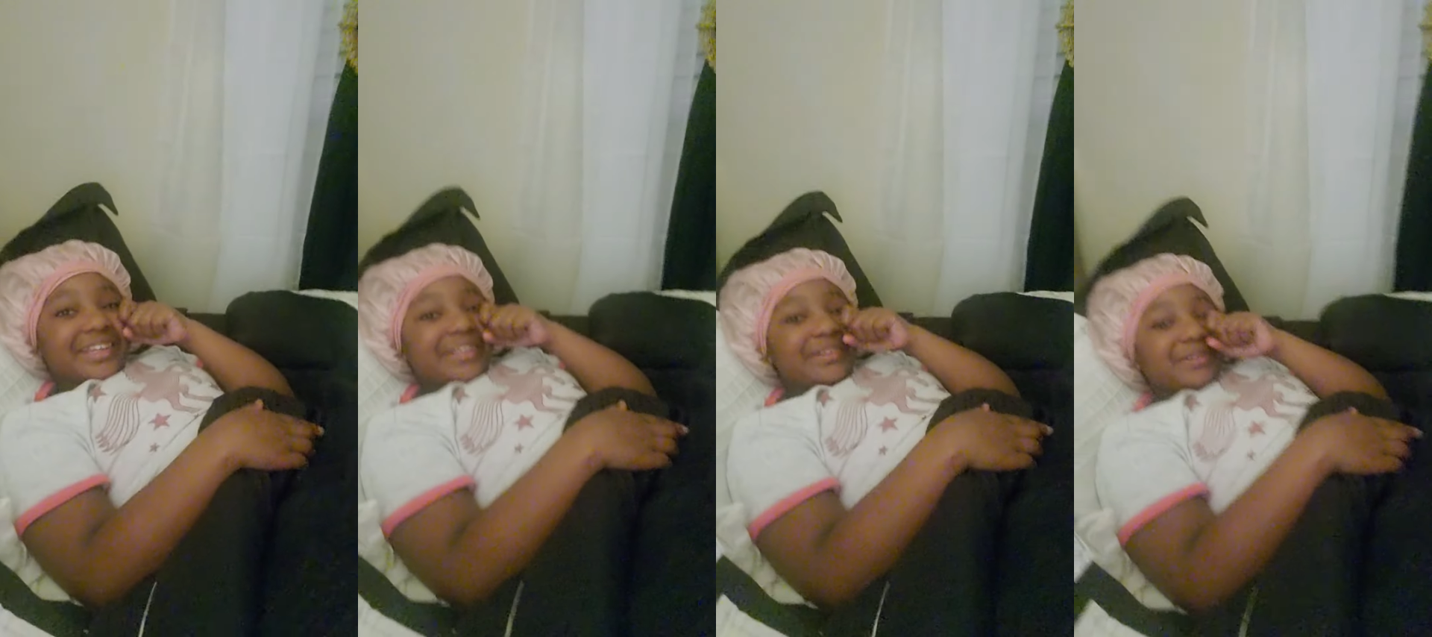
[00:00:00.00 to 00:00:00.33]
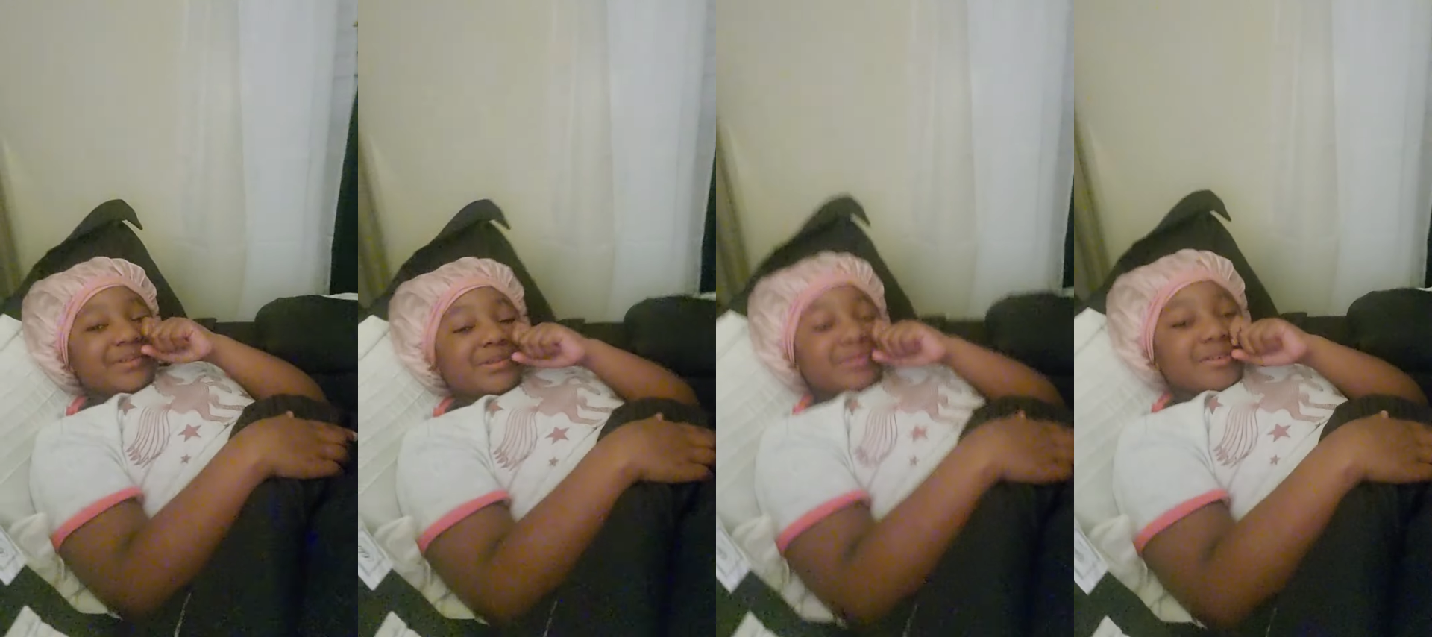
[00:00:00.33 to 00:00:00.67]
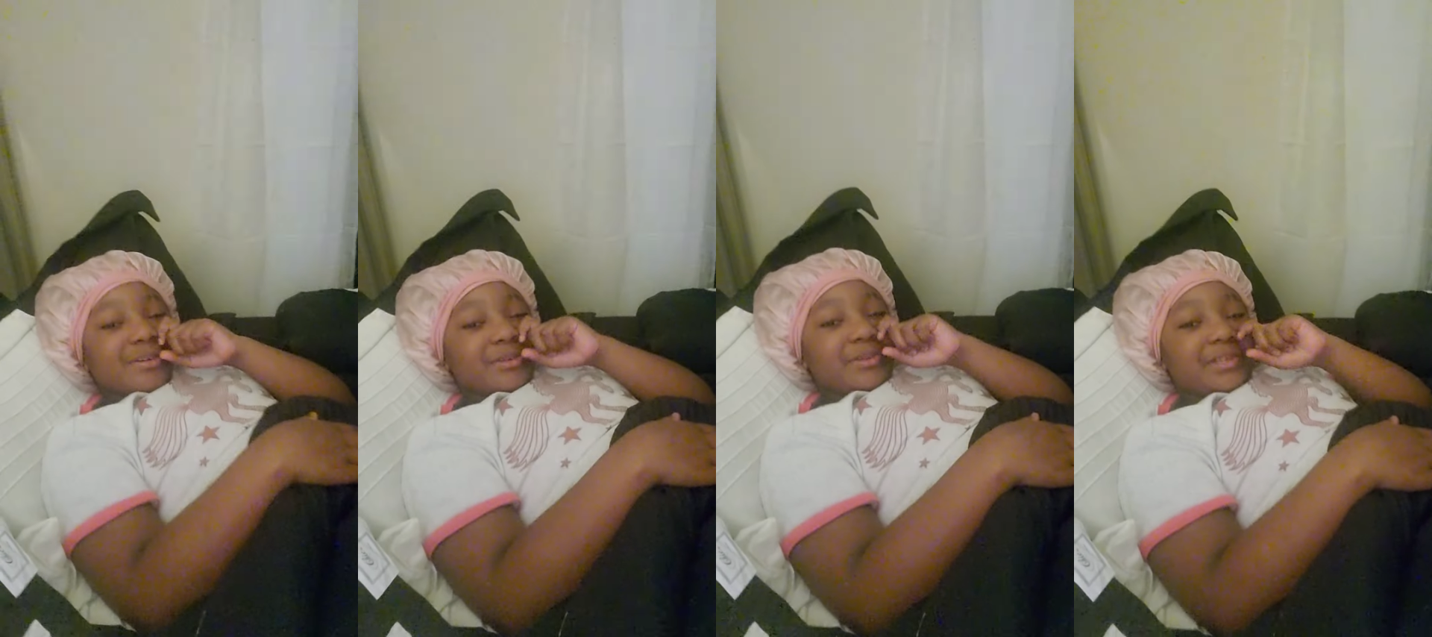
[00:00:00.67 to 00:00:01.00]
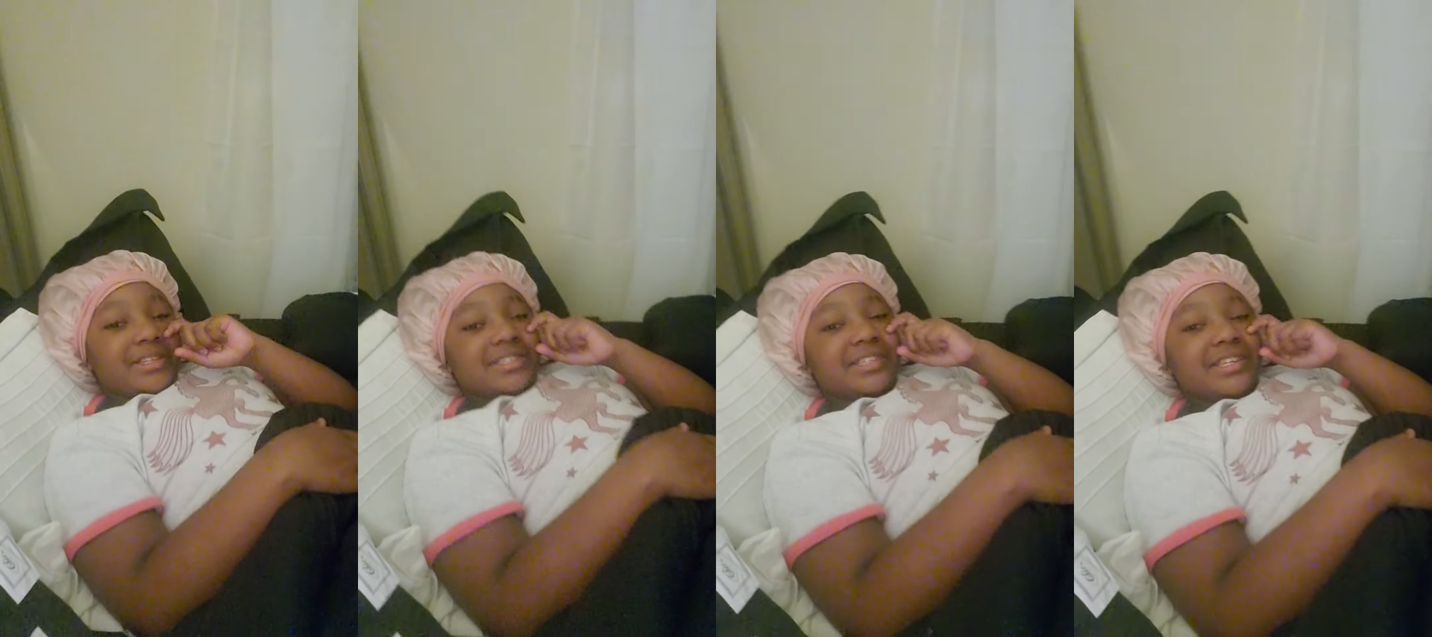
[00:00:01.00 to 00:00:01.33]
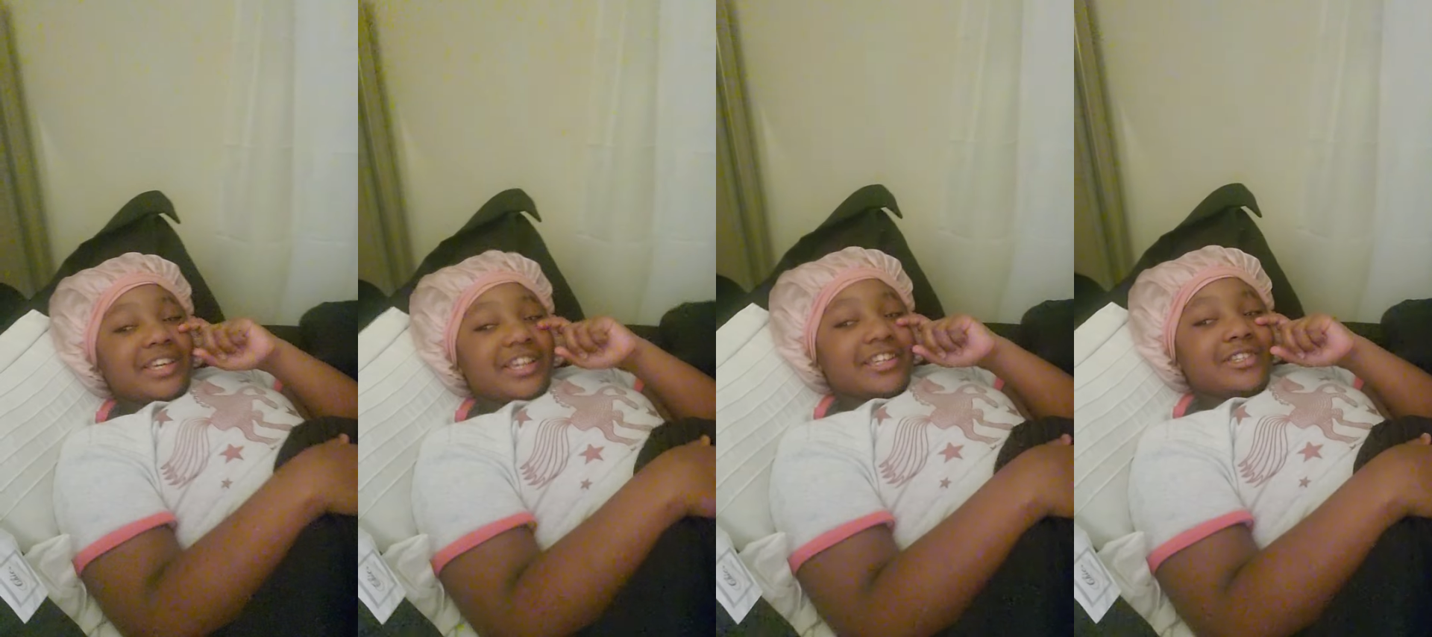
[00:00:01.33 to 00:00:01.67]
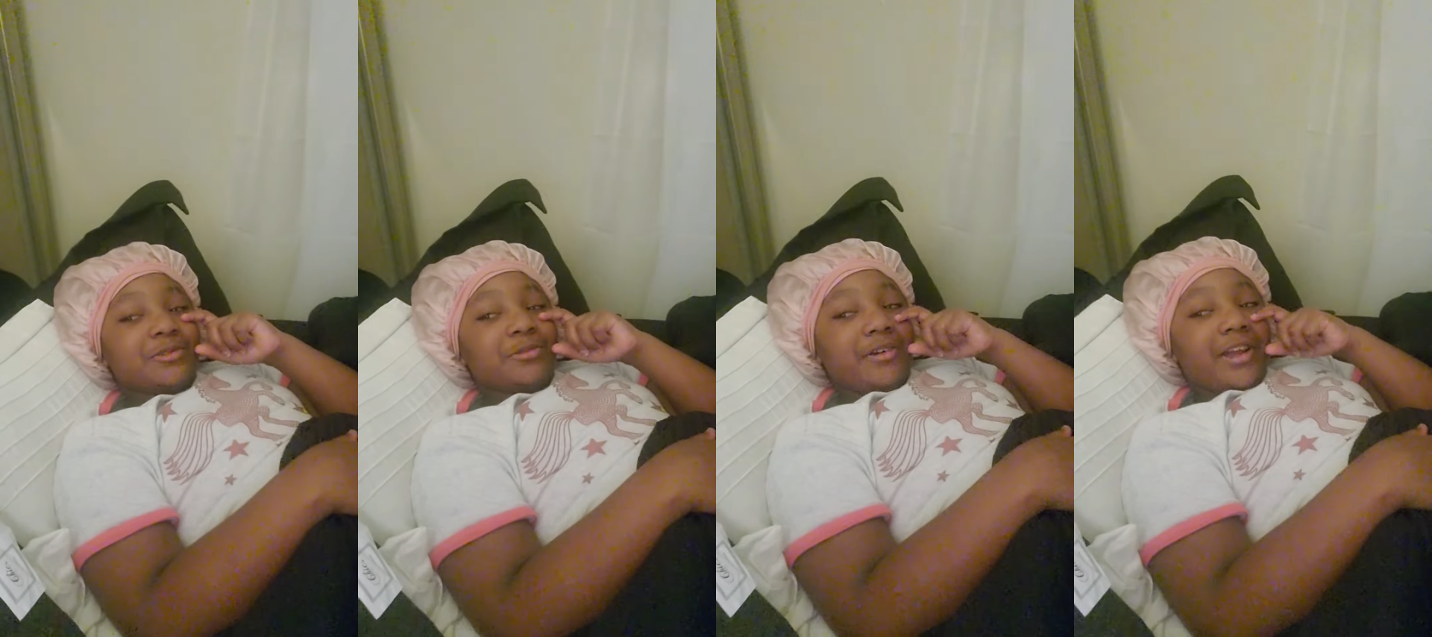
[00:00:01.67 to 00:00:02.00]
You know you can see it.
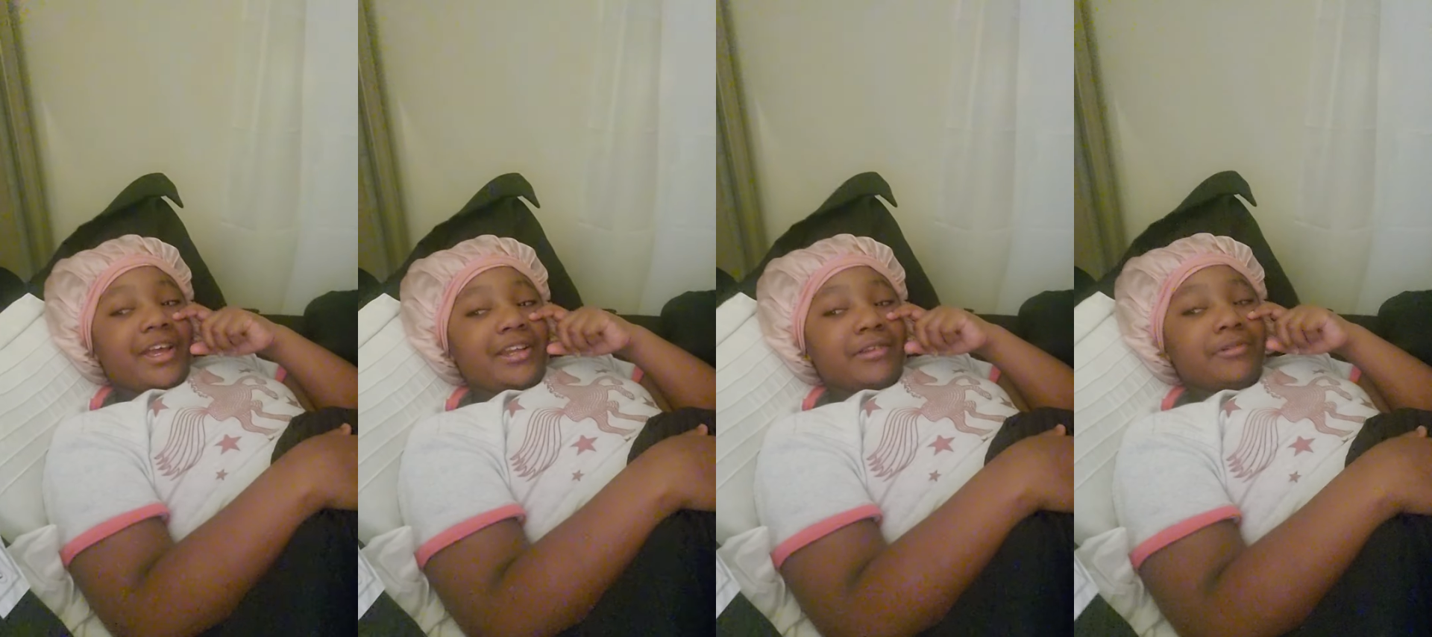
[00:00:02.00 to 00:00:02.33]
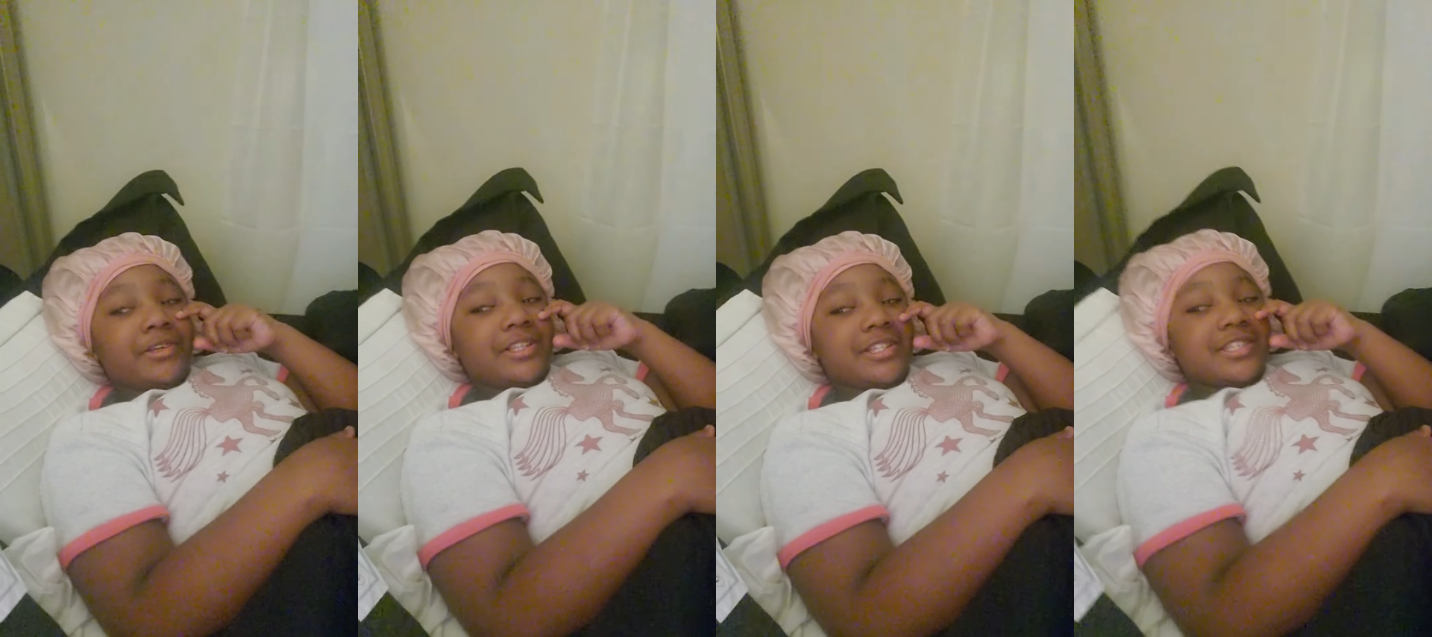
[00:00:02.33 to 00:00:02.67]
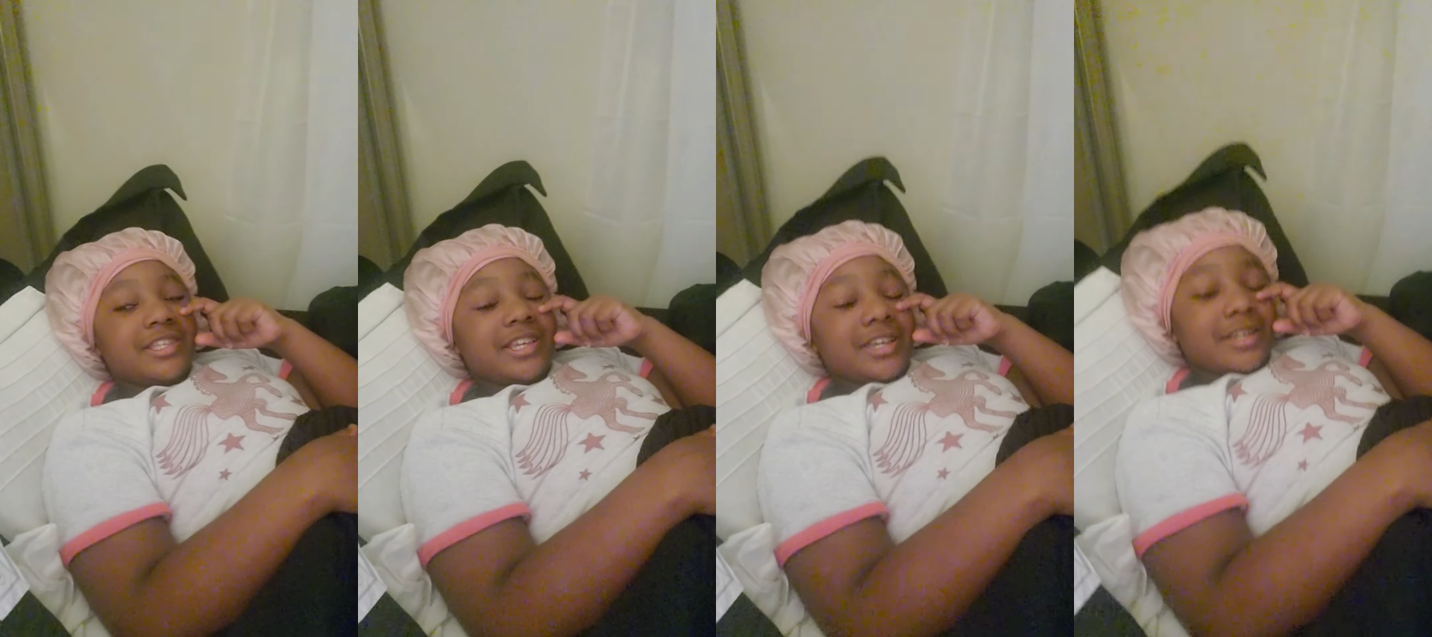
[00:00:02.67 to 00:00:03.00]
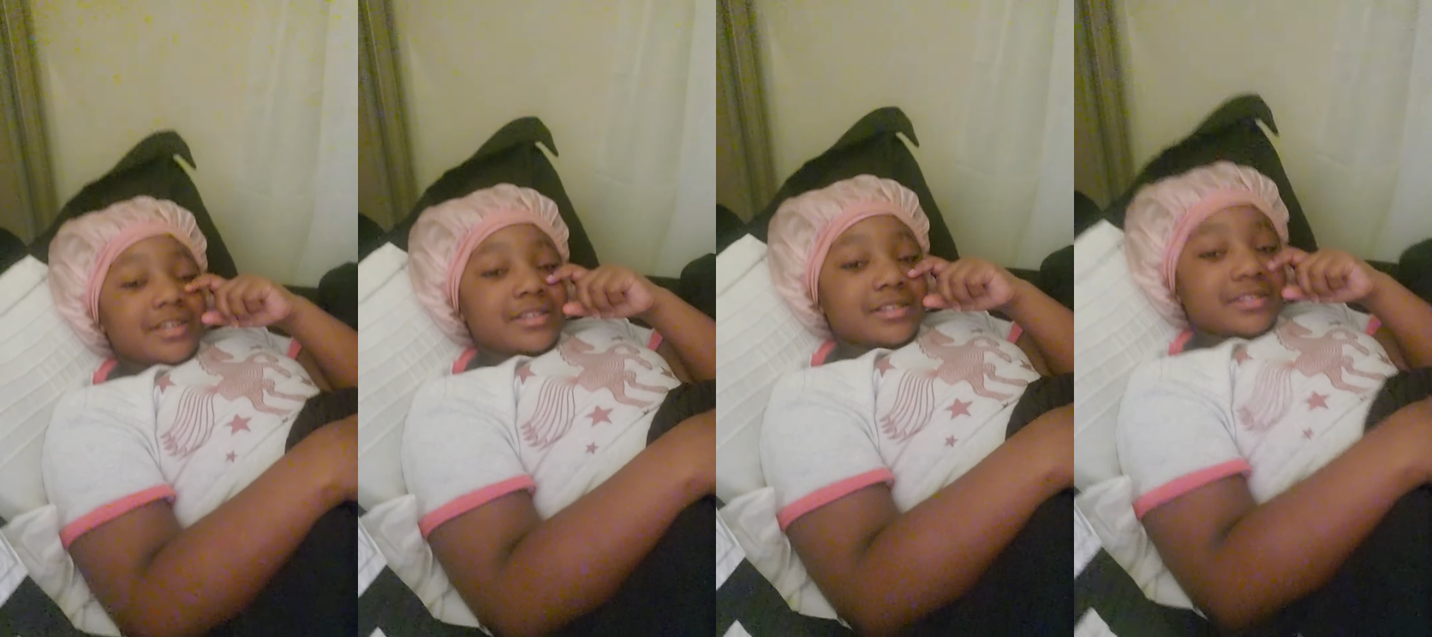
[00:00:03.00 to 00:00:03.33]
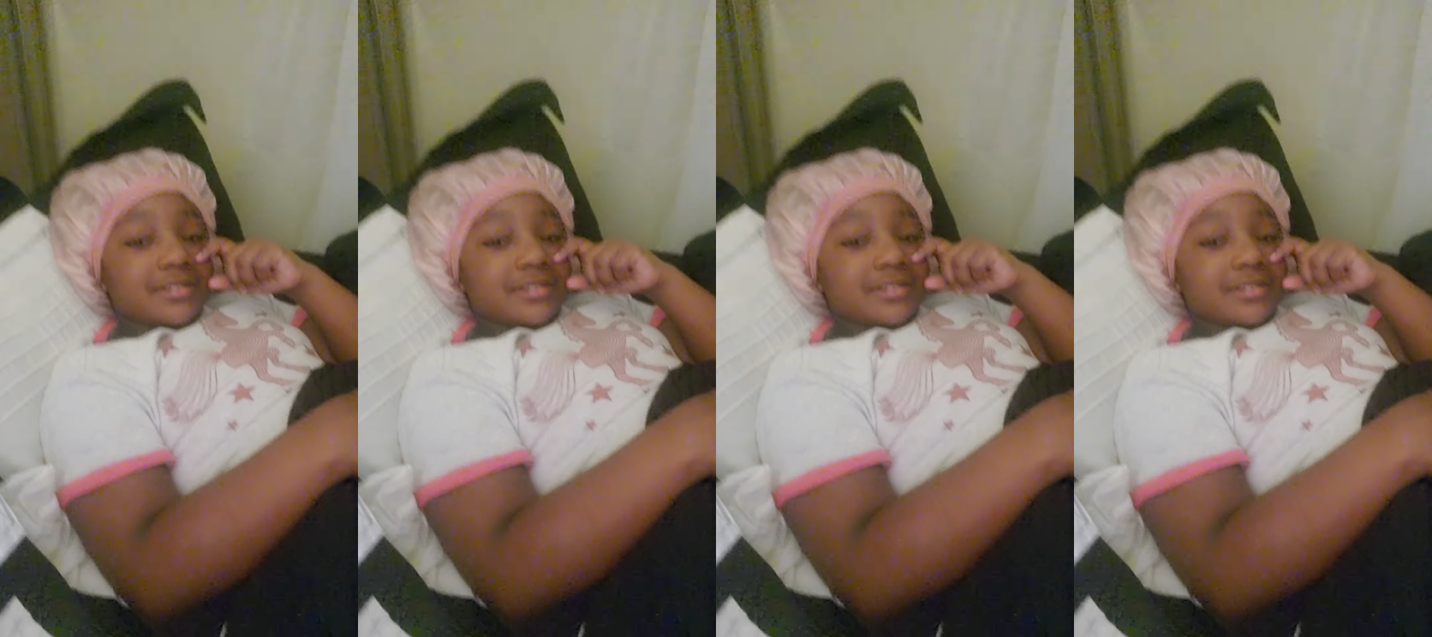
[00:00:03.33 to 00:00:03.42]
It's red. You can see it.